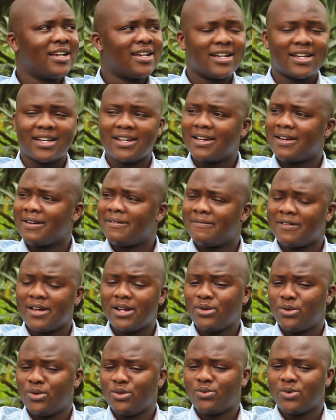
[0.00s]

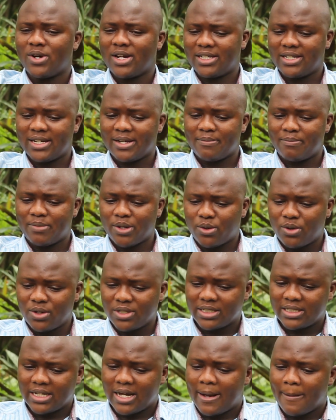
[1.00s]
Very good question,
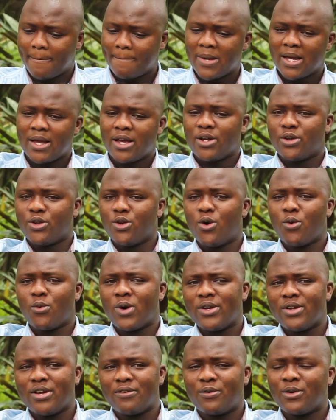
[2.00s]
because
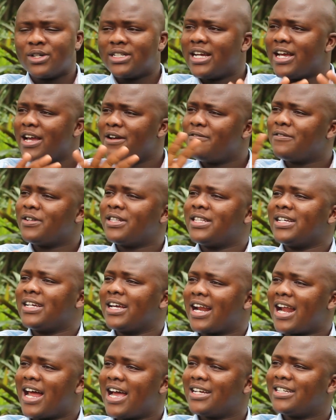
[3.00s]
when you've got everything
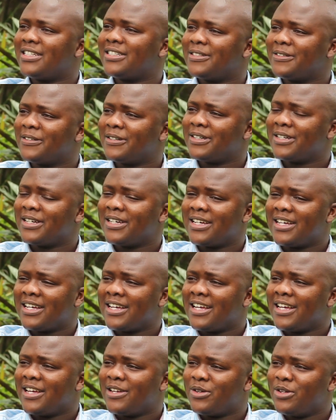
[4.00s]
right,
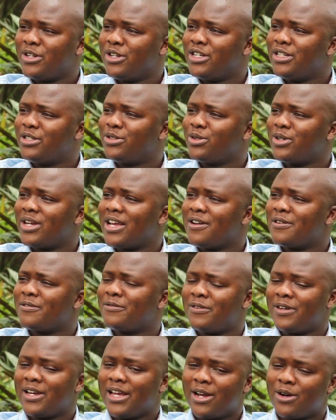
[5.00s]
you need to
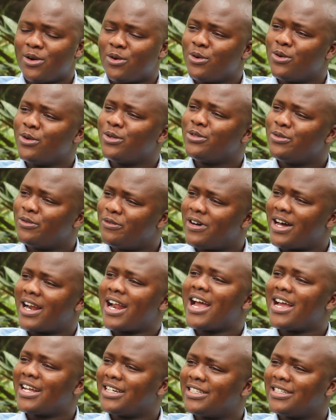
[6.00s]
have a good
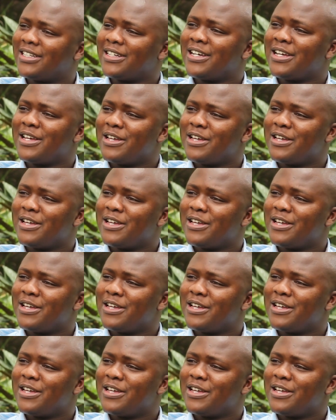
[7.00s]
variety.